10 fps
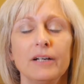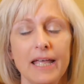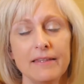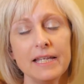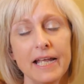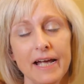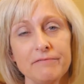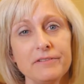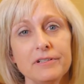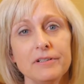Okay, then
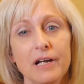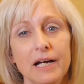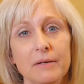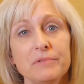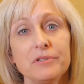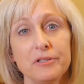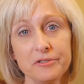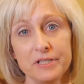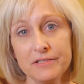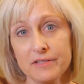after
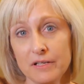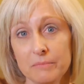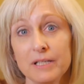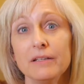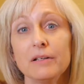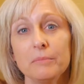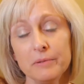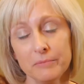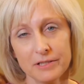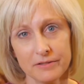surgery, it's going to be a little
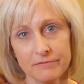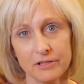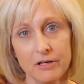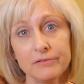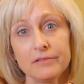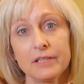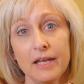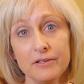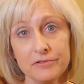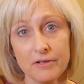bit more difficult to
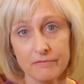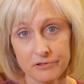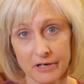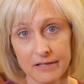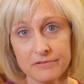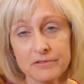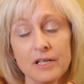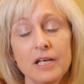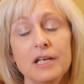get yourself dressed.